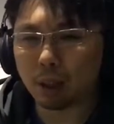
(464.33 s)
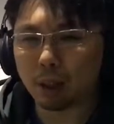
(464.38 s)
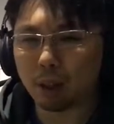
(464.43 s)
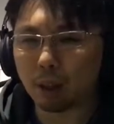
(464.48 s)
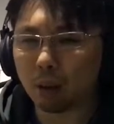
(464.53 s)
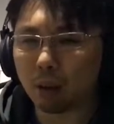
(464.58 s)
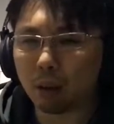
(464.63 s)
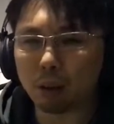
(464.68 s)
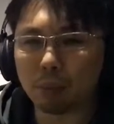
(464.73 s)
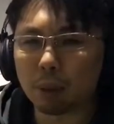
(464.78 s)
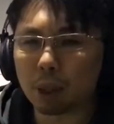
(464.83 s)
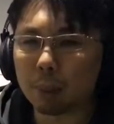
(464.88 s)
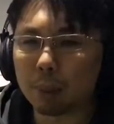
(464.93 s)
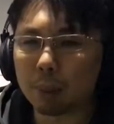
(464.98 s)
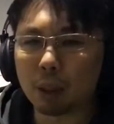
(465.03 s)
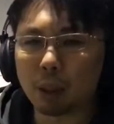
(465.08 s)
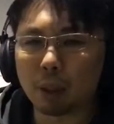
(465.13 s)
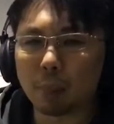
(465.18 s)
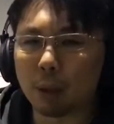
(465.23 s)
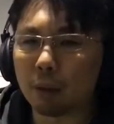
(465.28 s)
or maybe
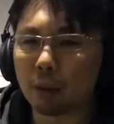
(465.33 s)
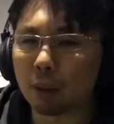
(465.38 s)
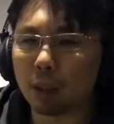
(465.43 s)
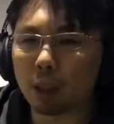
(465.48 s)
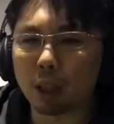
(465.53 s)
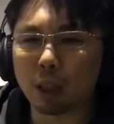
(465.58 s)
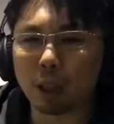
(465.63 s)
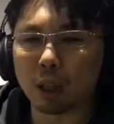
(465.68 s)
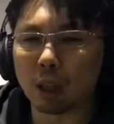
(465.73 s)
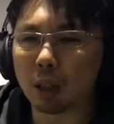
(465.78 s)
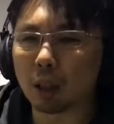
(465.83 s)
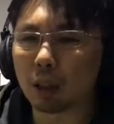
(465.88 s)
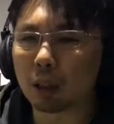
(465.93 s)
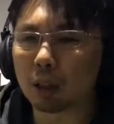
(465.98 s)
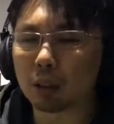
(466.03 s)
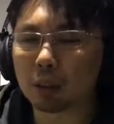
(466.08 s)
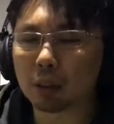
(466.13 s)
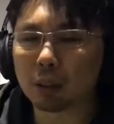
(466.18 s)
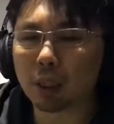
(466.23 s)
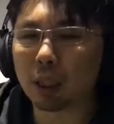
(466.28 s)
about
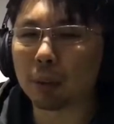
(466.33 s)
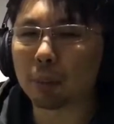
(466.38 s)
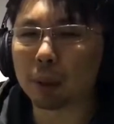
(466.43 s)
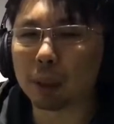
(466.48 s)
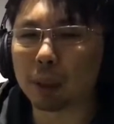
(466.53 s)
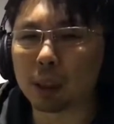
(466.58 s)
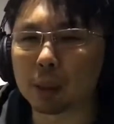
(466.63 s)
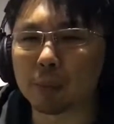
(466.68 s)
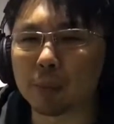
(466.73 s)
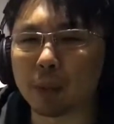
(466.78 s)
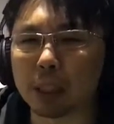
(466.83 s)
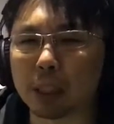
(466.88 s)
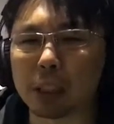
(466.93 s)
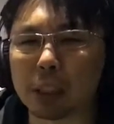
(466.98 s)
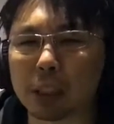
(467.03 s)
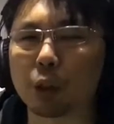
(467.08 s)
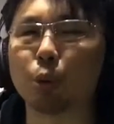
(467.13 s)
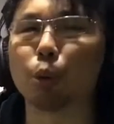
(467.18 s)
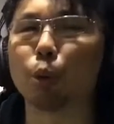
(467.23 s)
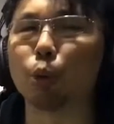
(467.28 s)
10 minutes each
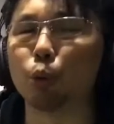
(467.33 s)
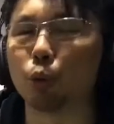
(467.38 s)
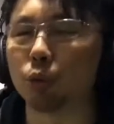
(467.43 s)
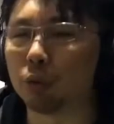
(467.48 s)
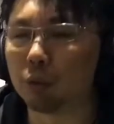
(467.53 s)
groove.